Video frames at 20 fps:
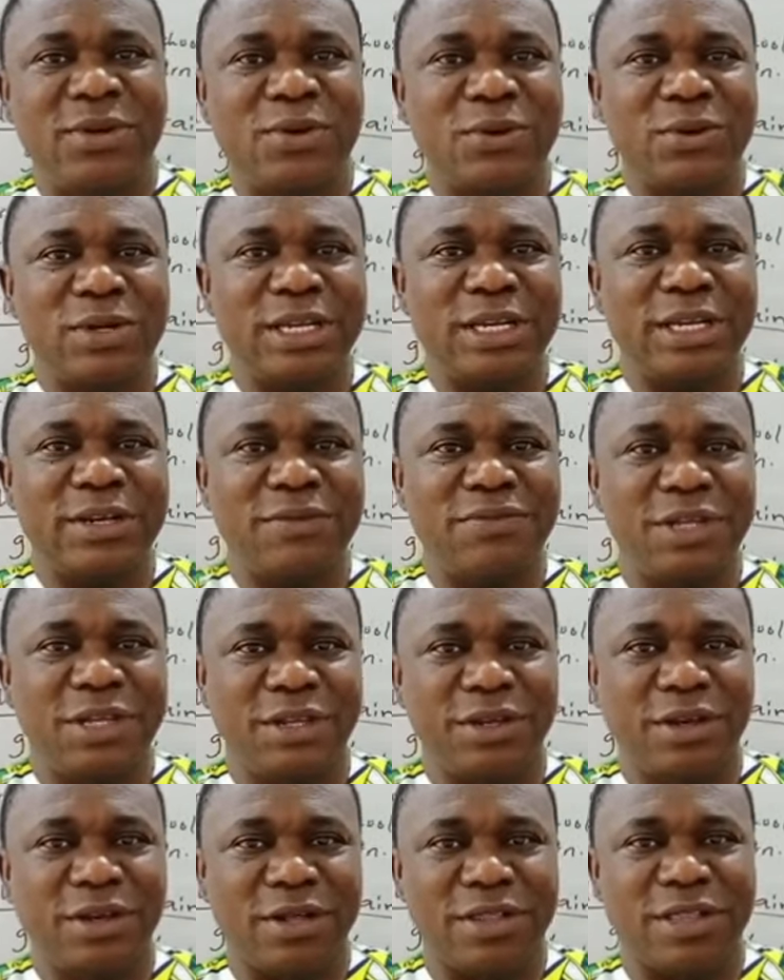who lived
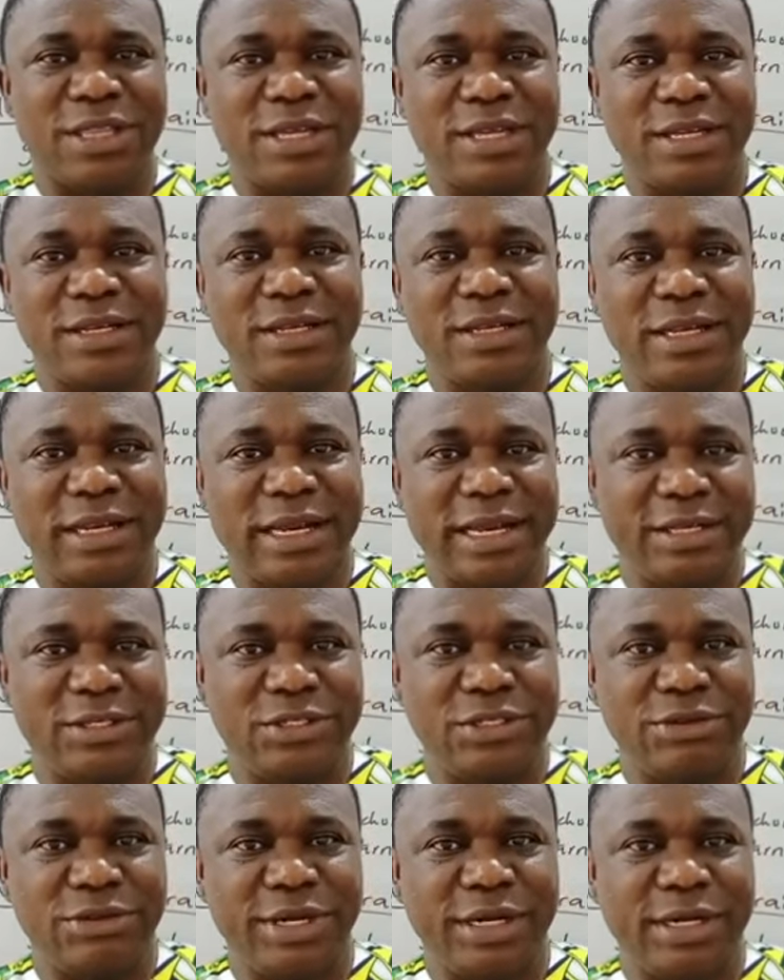in northern
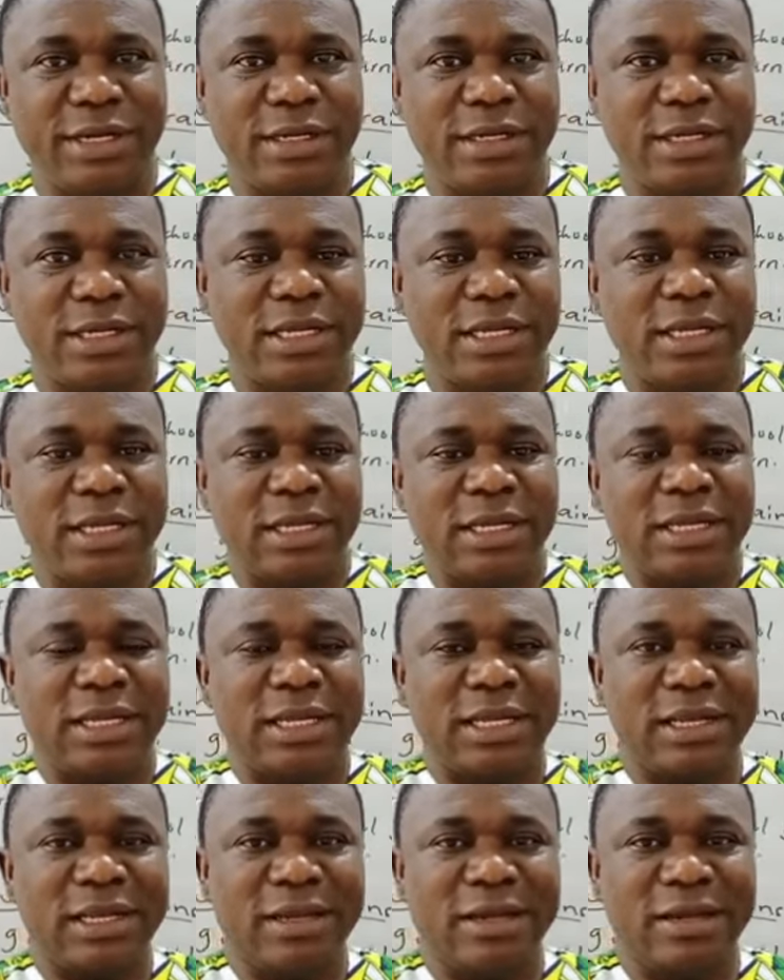Nigeria.
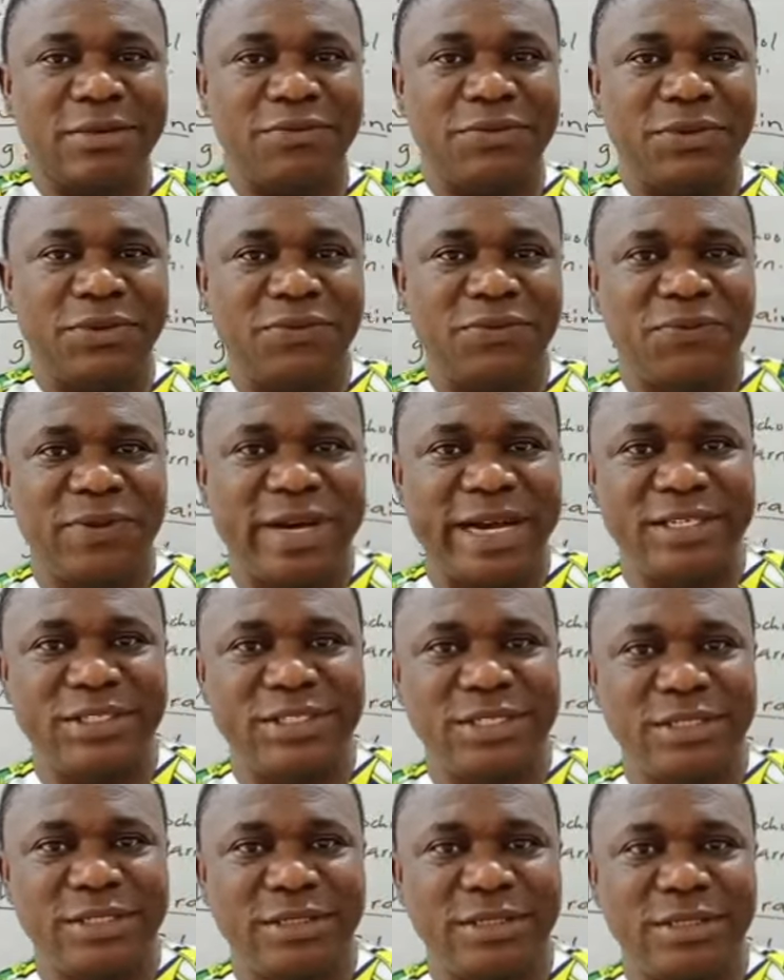He loved
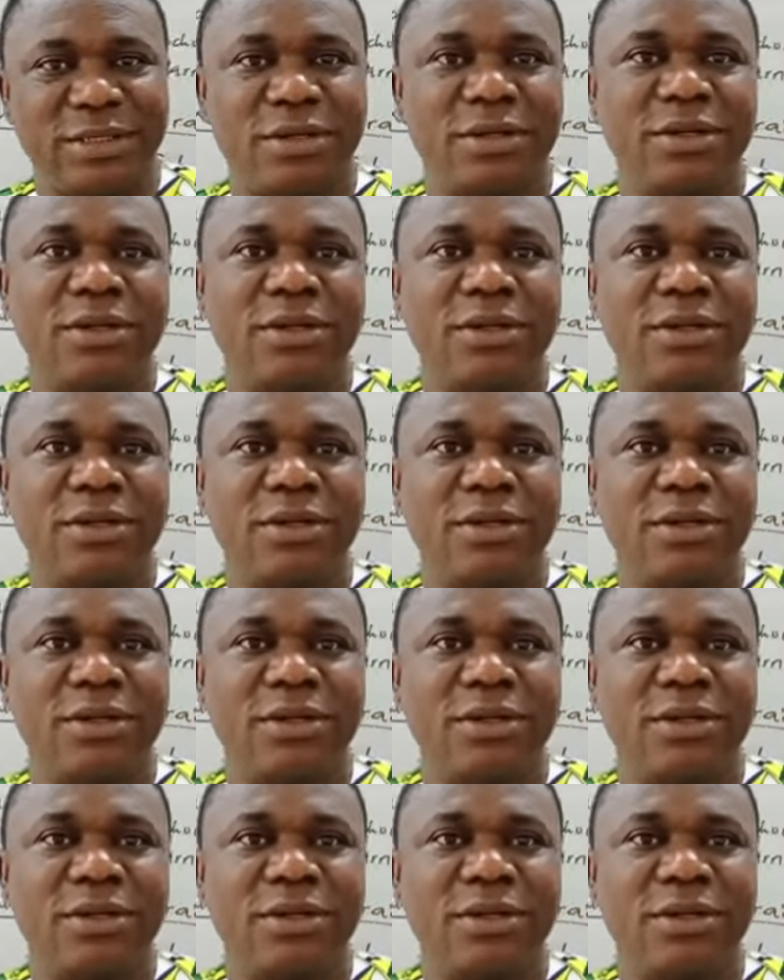fighting.